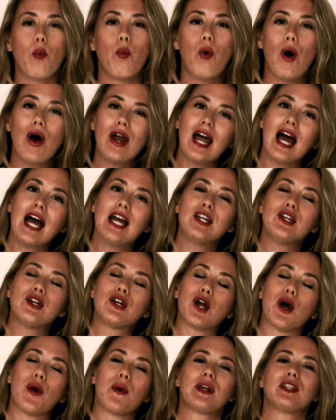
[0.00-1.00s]
What are
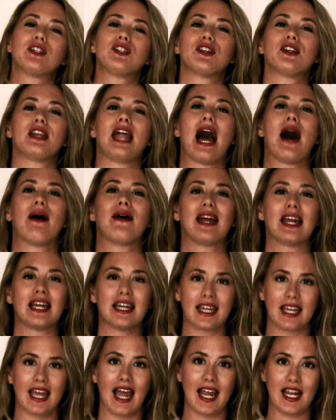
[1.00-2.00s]
you going to now
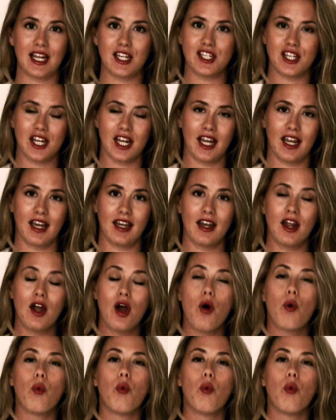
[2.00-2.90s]
engage in?